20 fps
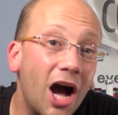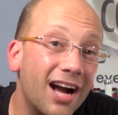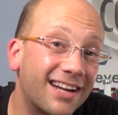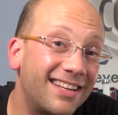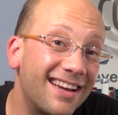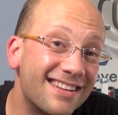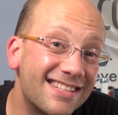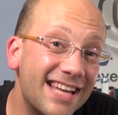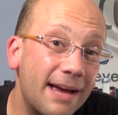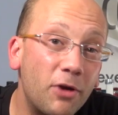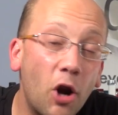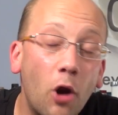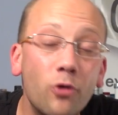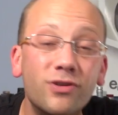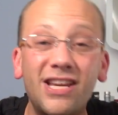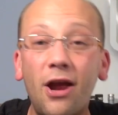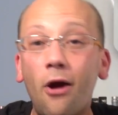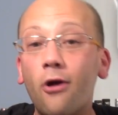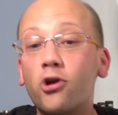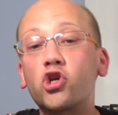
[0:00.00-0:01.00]
Cocktails. I'm your
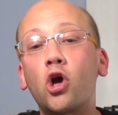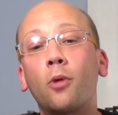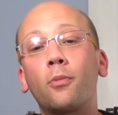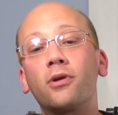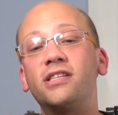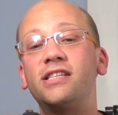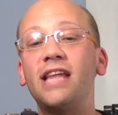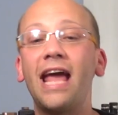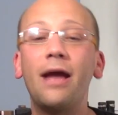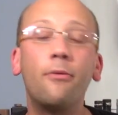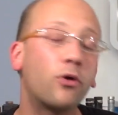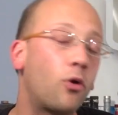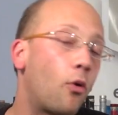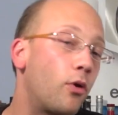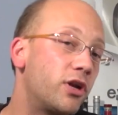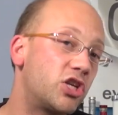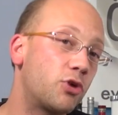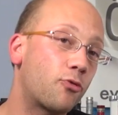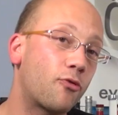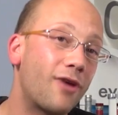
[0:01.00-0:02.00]
host, Eric Schomer. Today we're
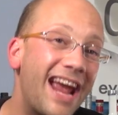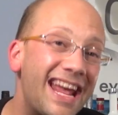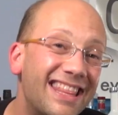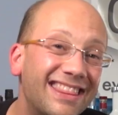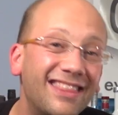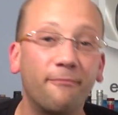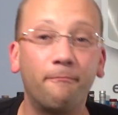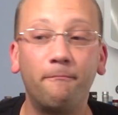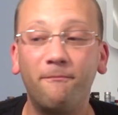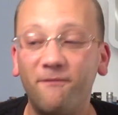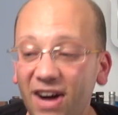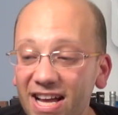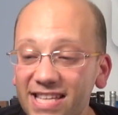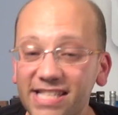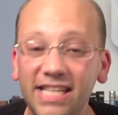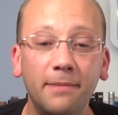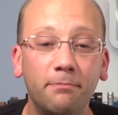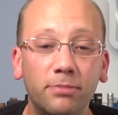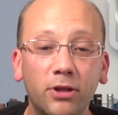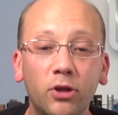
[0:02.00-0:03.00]
going to create the
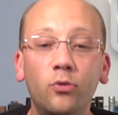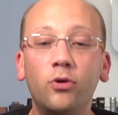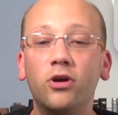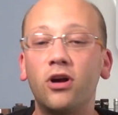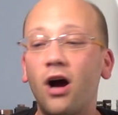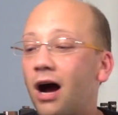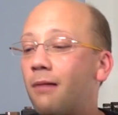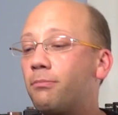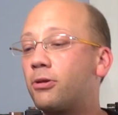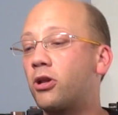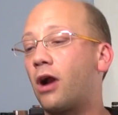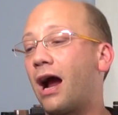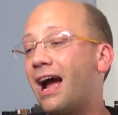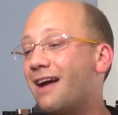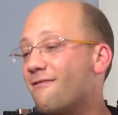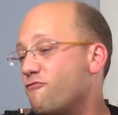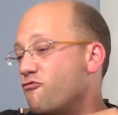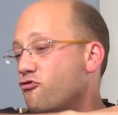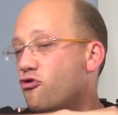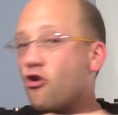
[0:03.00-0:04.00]
Fuzzy Blue Gobbler. I
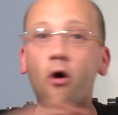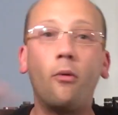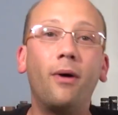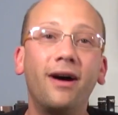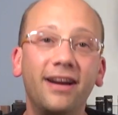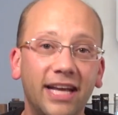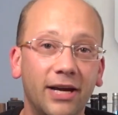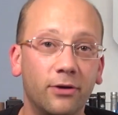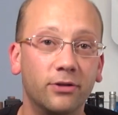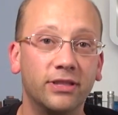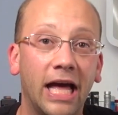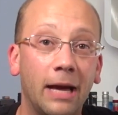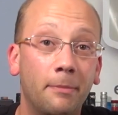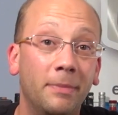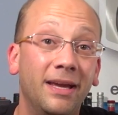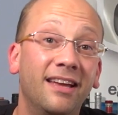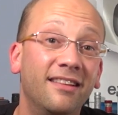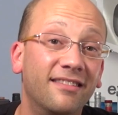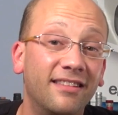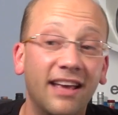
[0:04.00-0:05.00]
have no idea what that
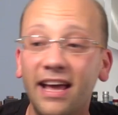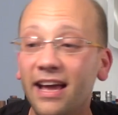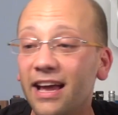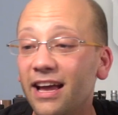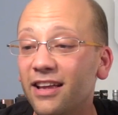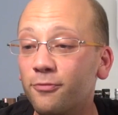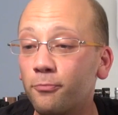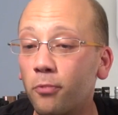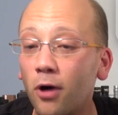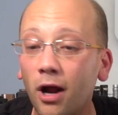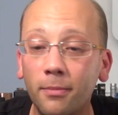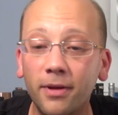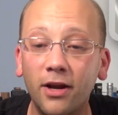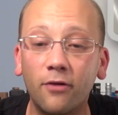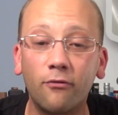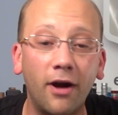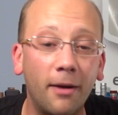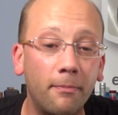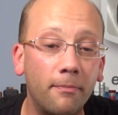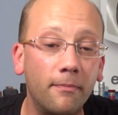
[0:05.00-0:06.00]
means. It's probably
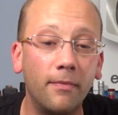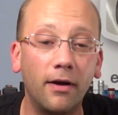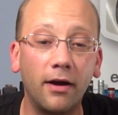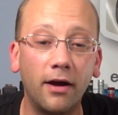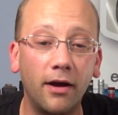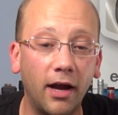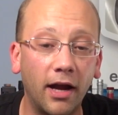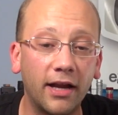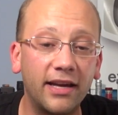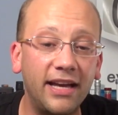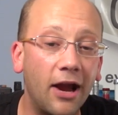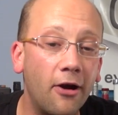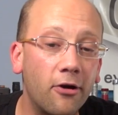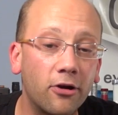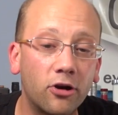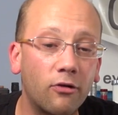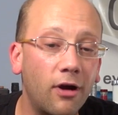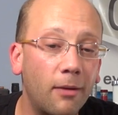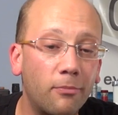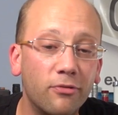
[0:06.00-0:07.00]
a, rep, uh, a
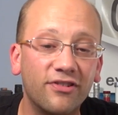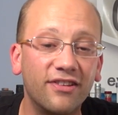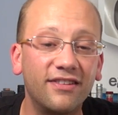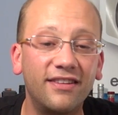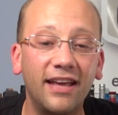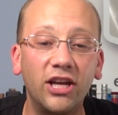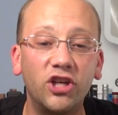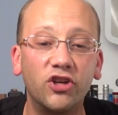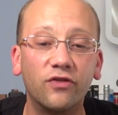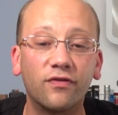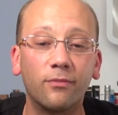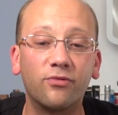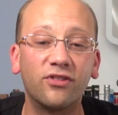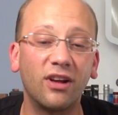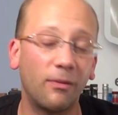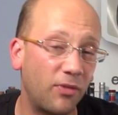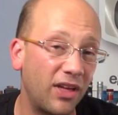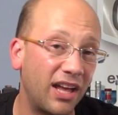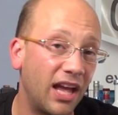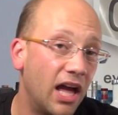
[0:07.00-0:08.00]
character representation from
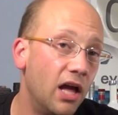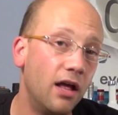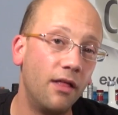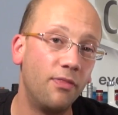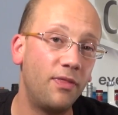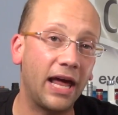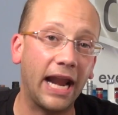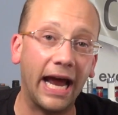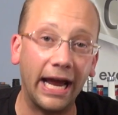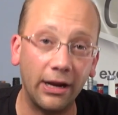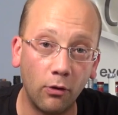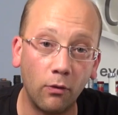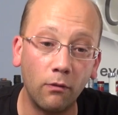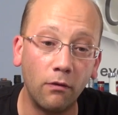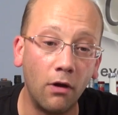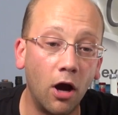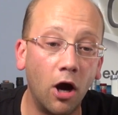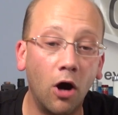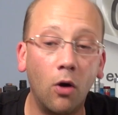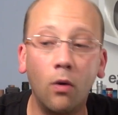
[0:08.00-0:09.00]
something that I
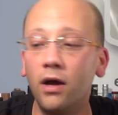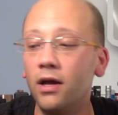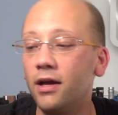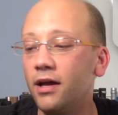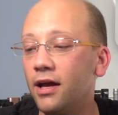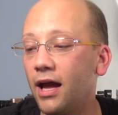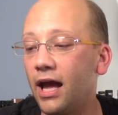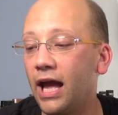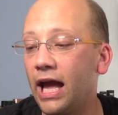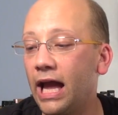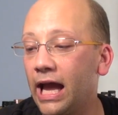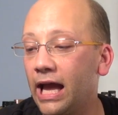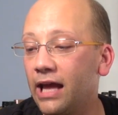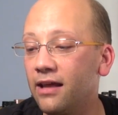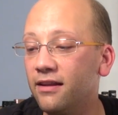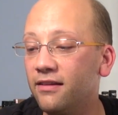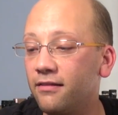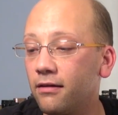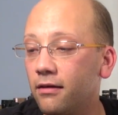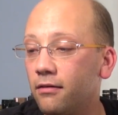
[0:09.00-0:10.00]
don't know,
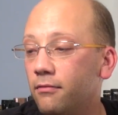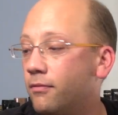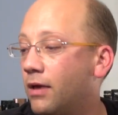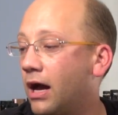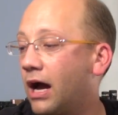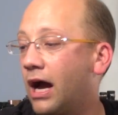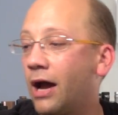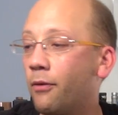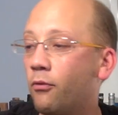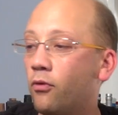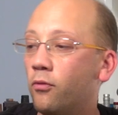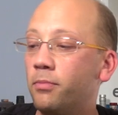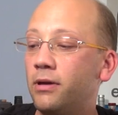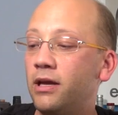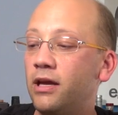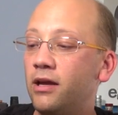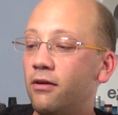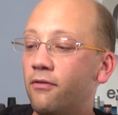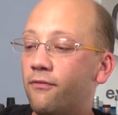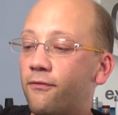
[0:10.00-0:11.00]
and I will
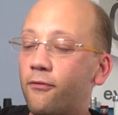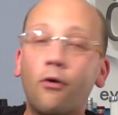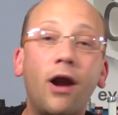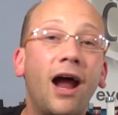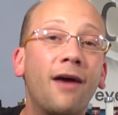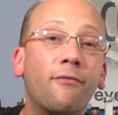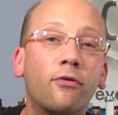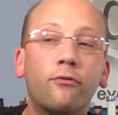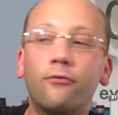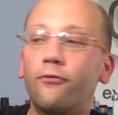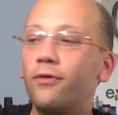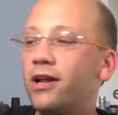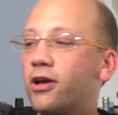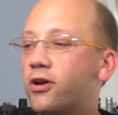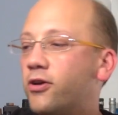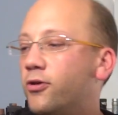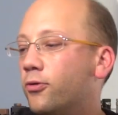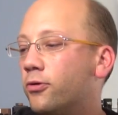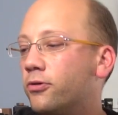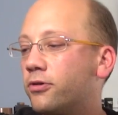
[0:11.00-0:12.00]
be forever
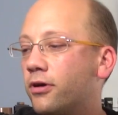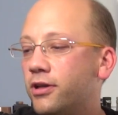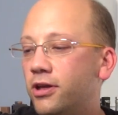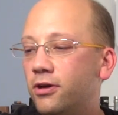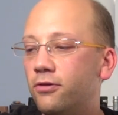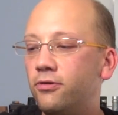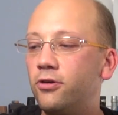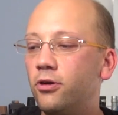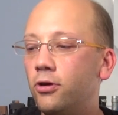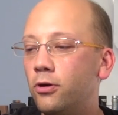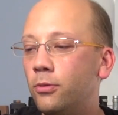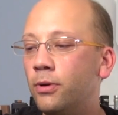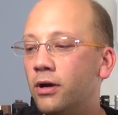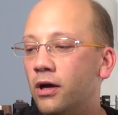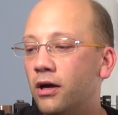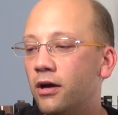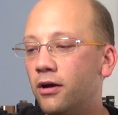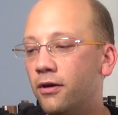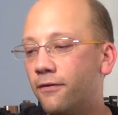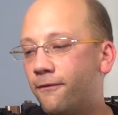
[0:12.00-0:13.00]
ridiculed on YouTube
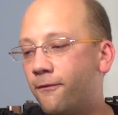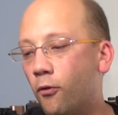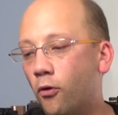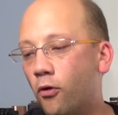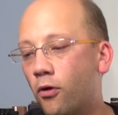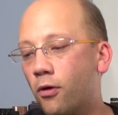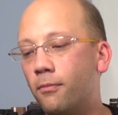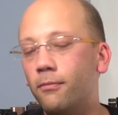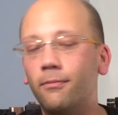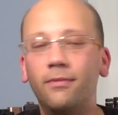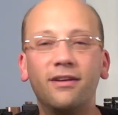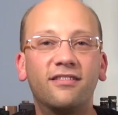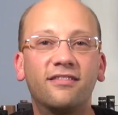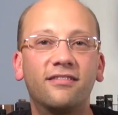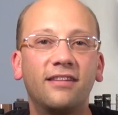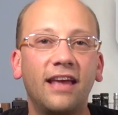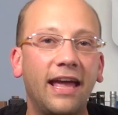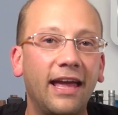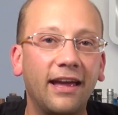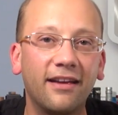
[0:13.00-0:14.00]
for
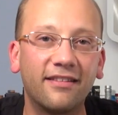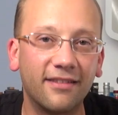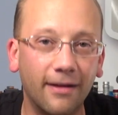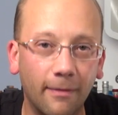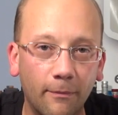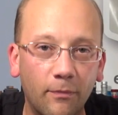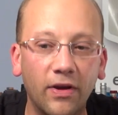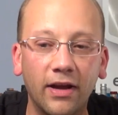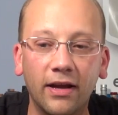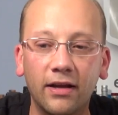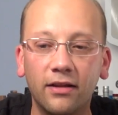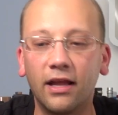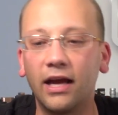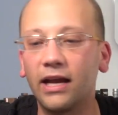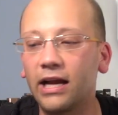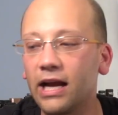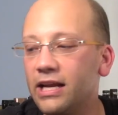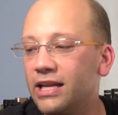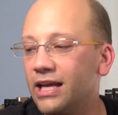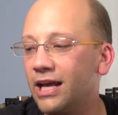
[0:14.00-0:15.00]
missaying something
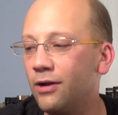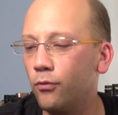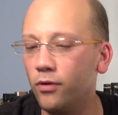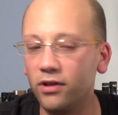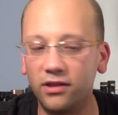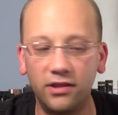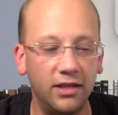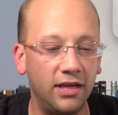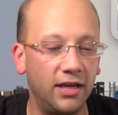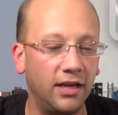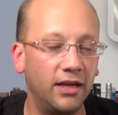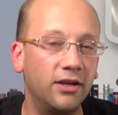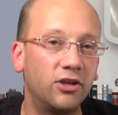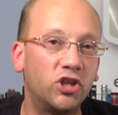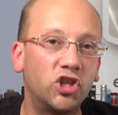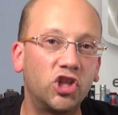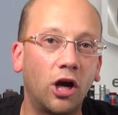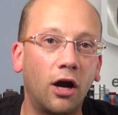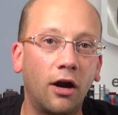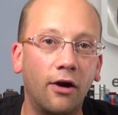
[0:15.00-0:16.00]
like I did with the
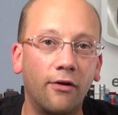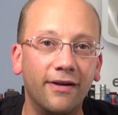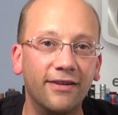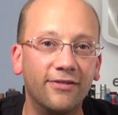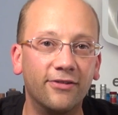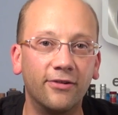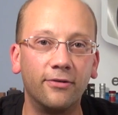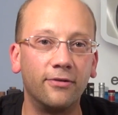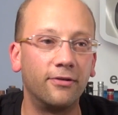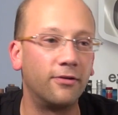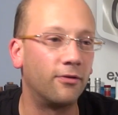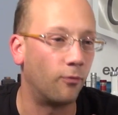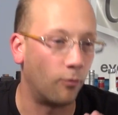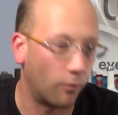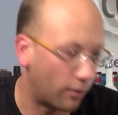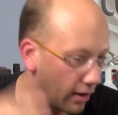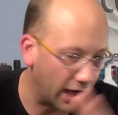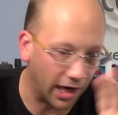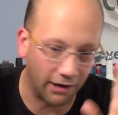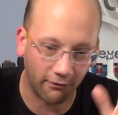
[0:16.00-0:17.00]
Charizard or
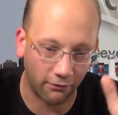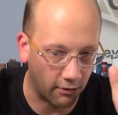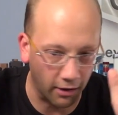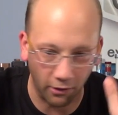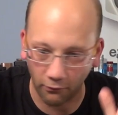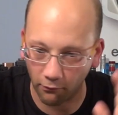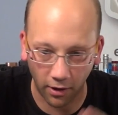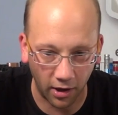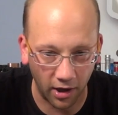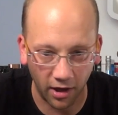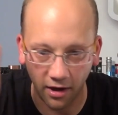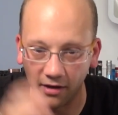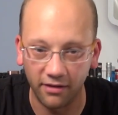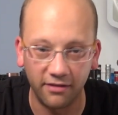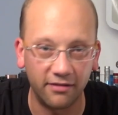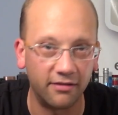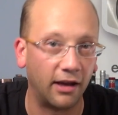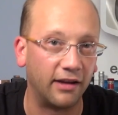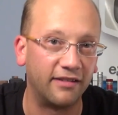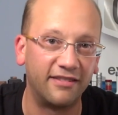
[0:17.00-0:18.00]
whatever it was.
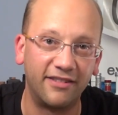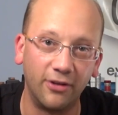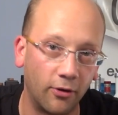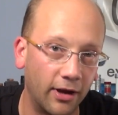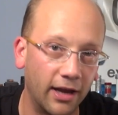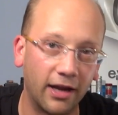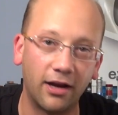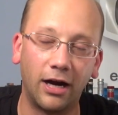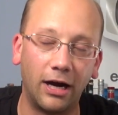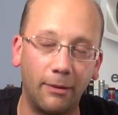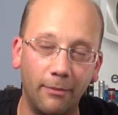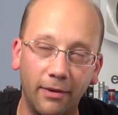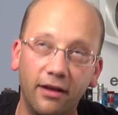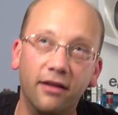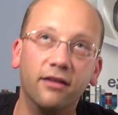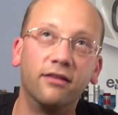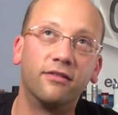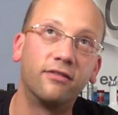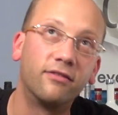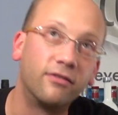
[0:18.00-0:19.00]
I still get
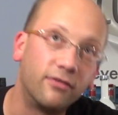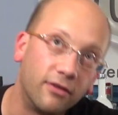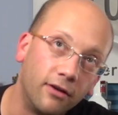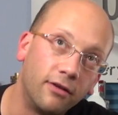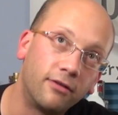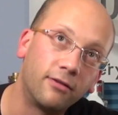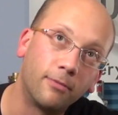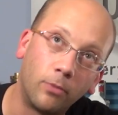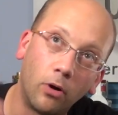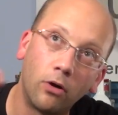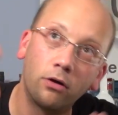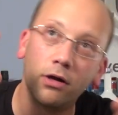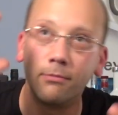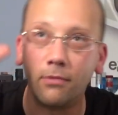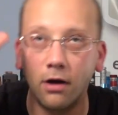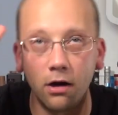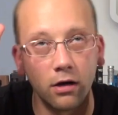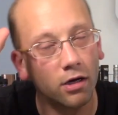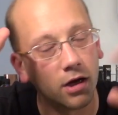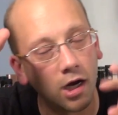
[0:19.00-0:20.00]
comments, it's a
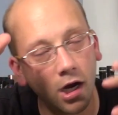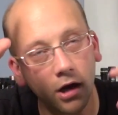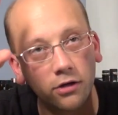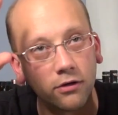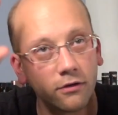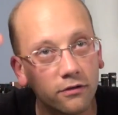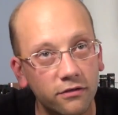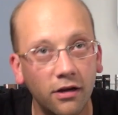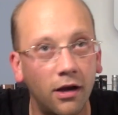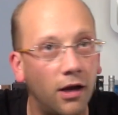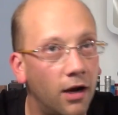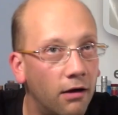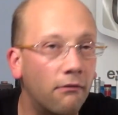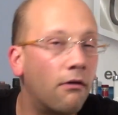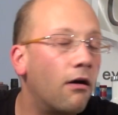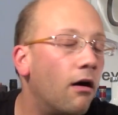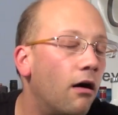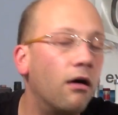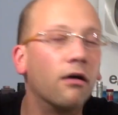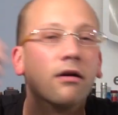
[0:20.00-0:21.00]
Pokemon character, saying it
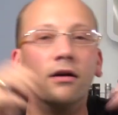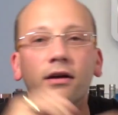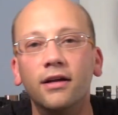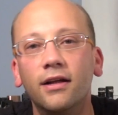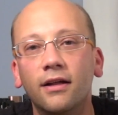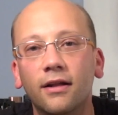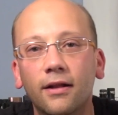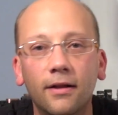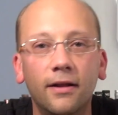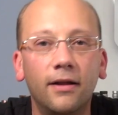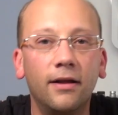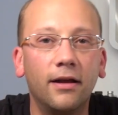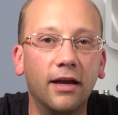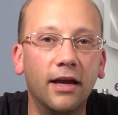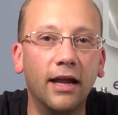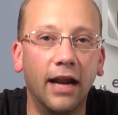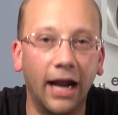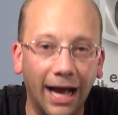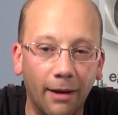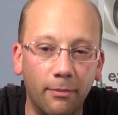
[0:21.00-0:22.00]
wrong.
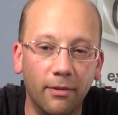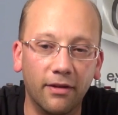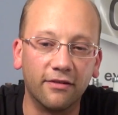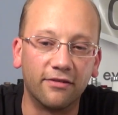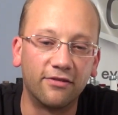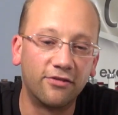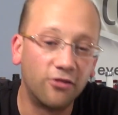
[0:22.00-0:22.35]
It happens.